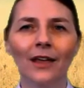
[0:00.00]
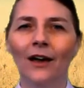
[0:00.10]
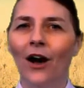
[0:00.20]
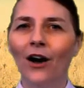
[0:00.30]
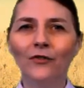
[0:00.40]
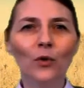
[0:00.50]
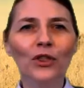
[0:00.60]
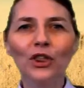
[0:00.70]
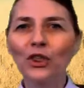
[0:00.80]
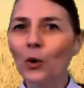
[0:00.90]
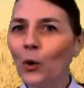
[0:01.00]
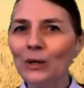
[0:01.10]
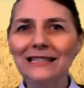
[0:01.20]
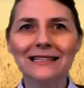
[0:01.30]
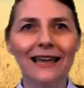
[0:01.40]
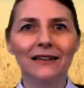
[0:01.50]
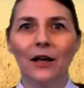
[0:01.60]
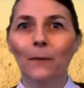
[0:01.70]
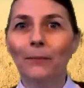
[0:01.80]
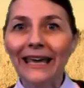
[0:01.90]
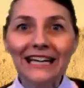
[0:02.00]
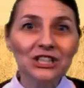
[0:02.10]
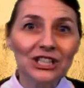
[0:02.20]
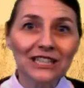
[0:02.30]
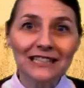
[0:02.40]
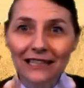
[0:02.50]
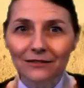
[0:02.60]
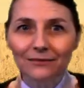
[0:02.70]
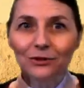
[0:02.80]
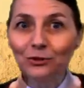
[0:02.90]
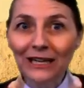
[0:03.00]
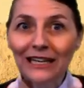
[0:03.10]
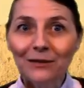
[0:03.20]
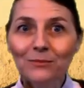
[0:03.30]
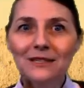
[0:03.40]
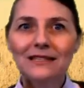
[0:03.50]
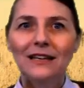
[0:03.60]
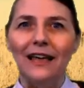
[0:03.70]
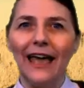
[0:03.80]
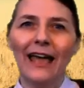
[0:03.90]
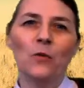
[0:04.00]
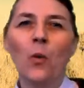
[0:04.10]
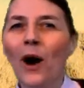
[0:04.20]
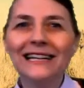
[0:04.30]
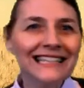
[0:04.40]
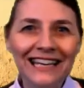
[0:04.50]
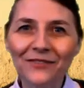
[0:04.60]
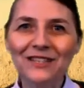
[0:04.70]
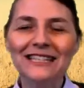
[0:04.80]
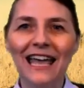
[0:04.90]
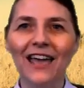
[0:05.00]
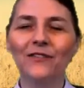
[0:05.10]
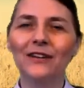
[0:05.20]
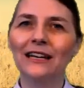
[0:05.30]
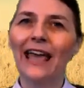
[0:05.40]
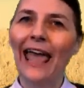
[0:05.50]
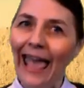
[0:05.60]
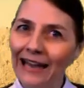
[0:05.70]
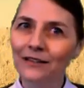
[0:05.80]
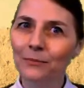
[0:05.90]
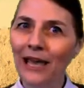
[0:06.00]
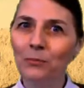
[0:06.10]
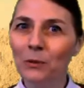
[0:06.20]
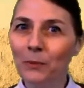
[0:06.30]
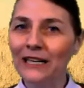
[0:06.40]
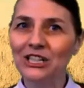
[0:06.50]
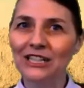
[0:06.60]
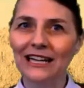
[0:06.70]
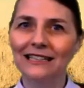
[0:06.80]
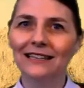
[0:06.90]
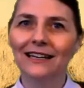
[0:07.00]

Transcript: Of all the thoughts and pictures and dreams and what ifs David had maybe pictured as